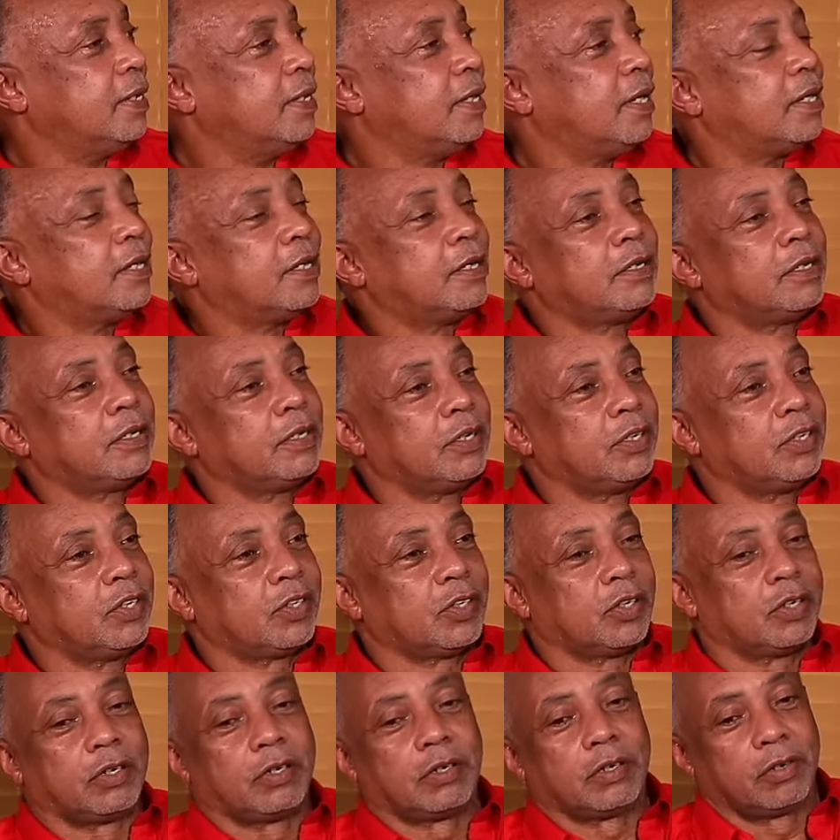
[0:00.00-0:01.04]
You know,
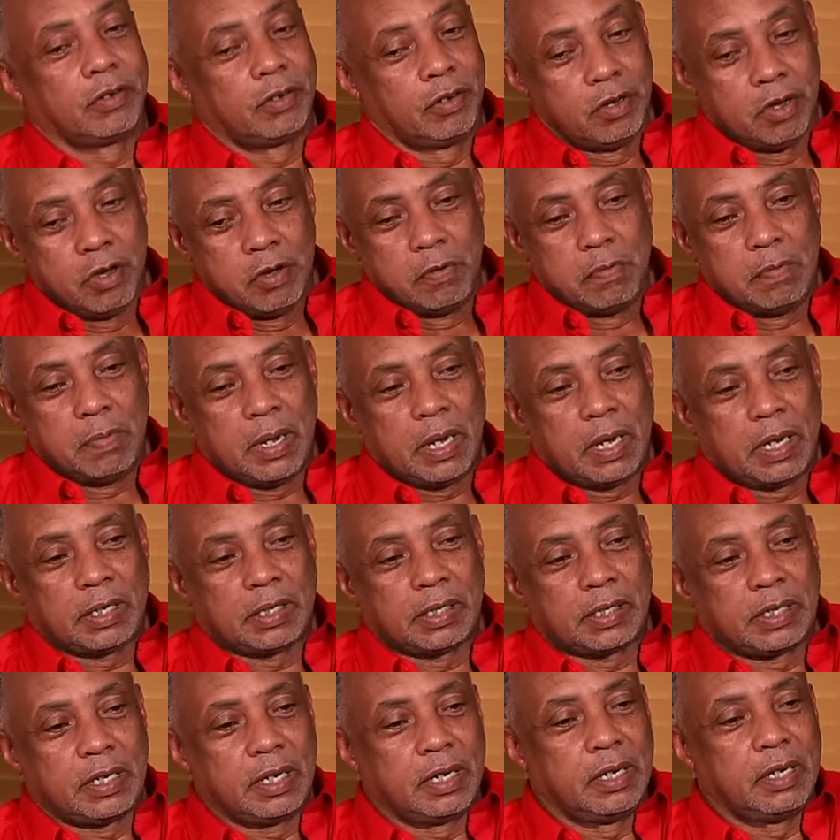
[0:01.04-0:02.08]
so me and
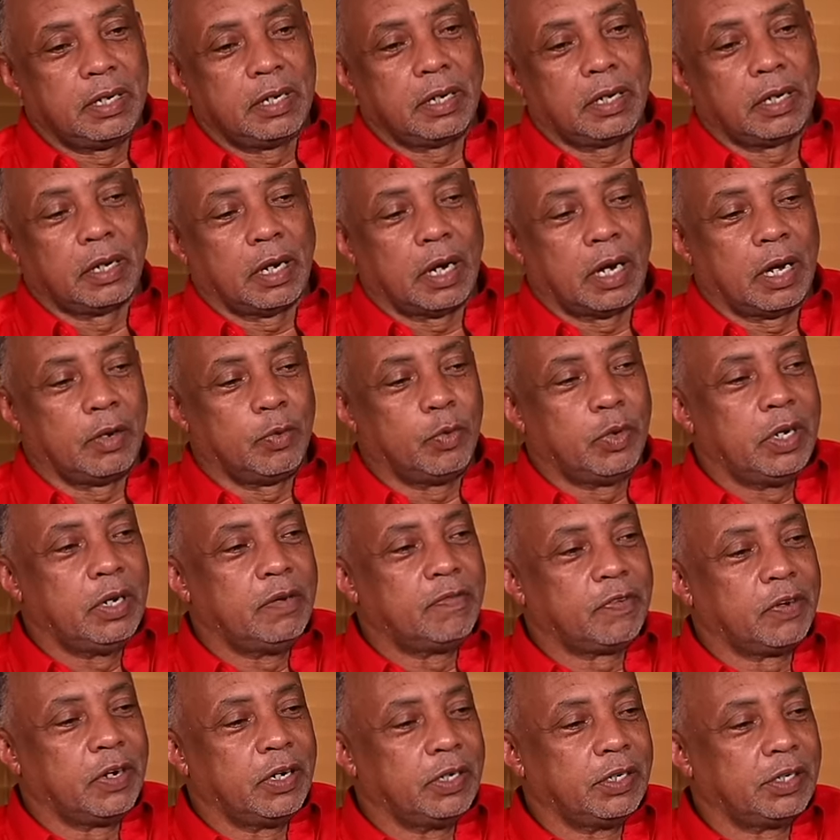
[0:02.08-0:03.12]
Skinny had we
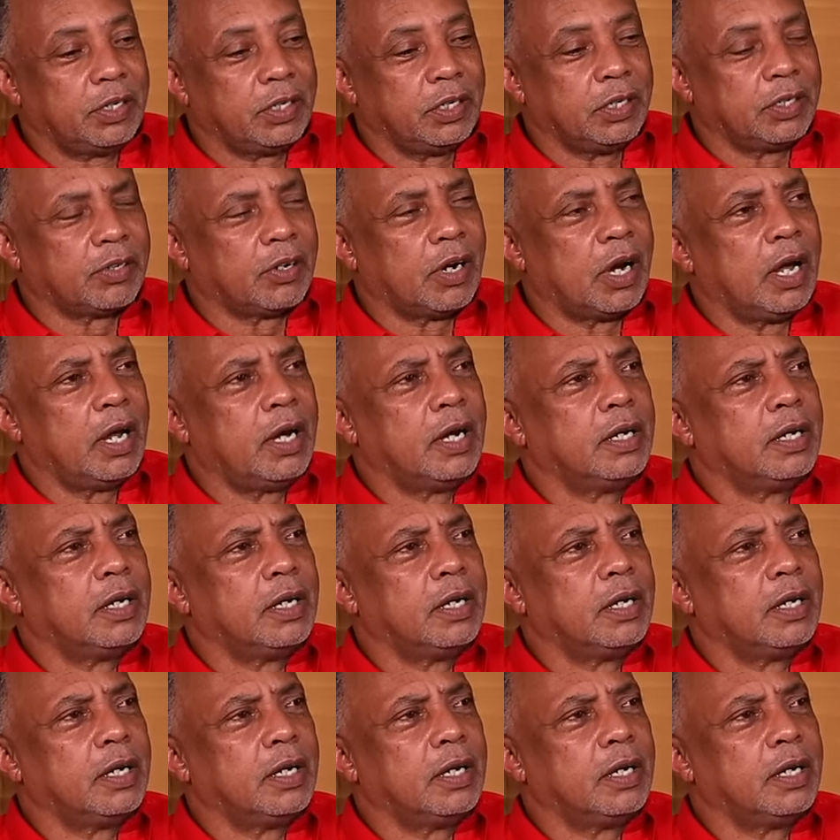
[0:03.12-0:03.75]
differences, right?